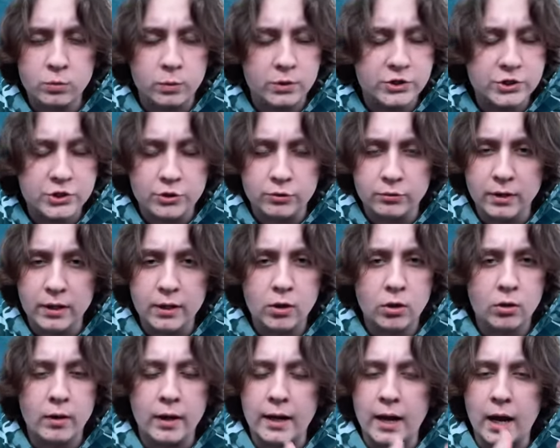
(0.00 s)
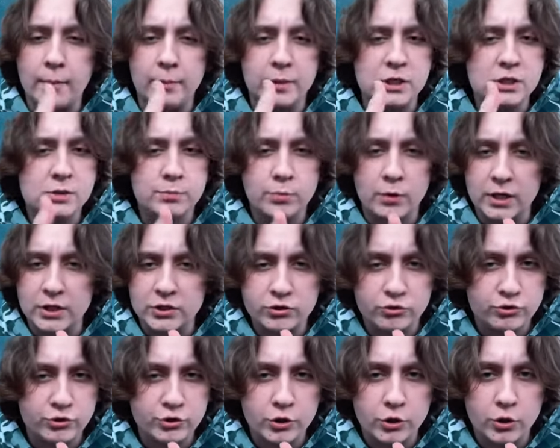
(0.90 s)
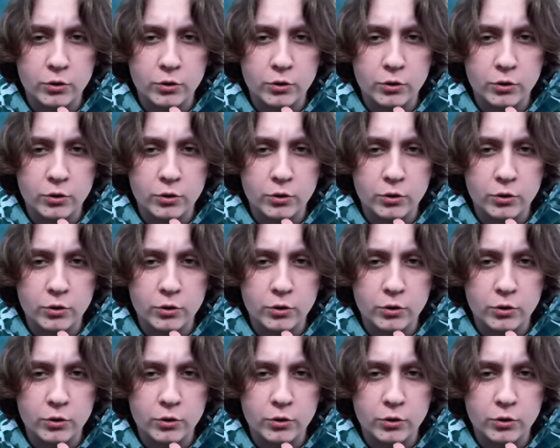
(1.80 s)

what's too little, and how many sprays you should